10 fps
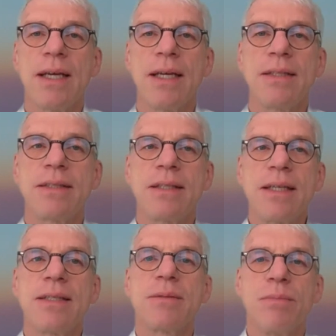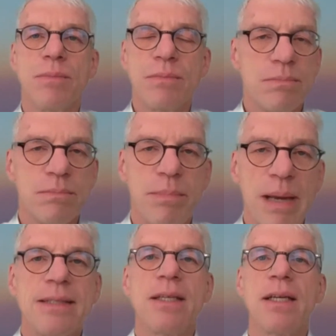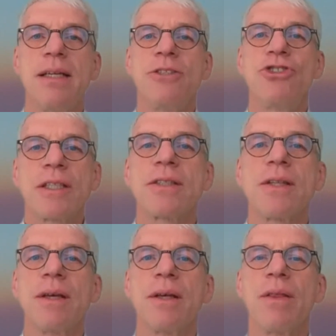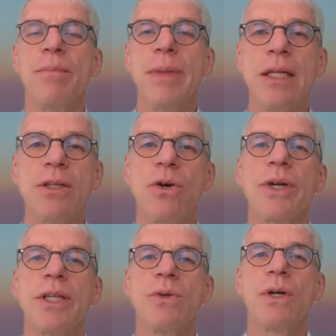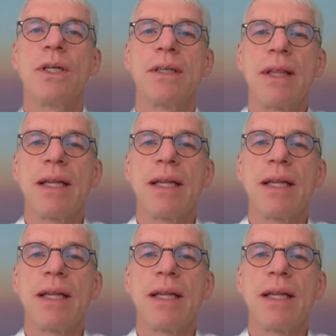it's basically just the middle corridor